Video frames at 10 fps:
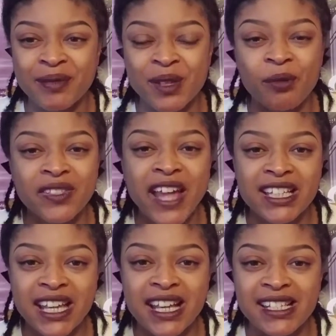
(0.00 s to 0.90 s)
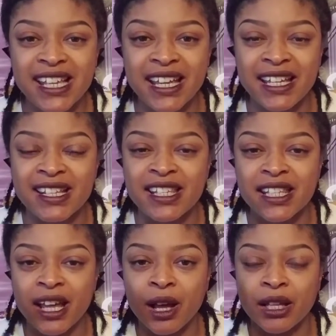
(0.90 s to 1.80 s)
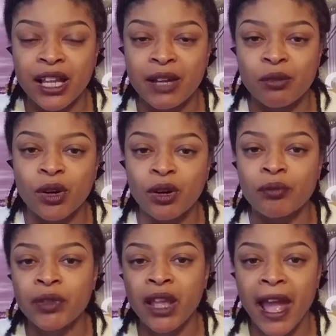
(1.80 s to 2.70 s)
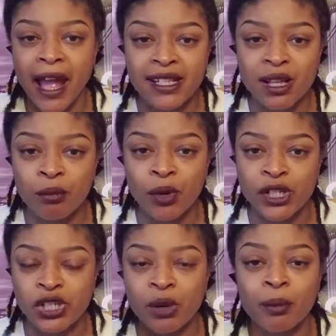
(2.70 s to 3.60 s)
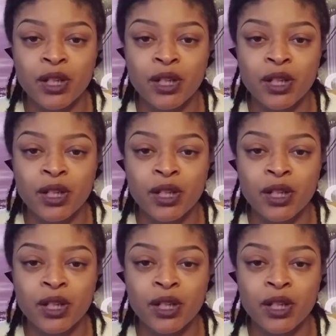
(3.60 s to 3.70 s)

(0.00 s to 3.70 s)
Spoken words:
So what that does is it will add some moisture,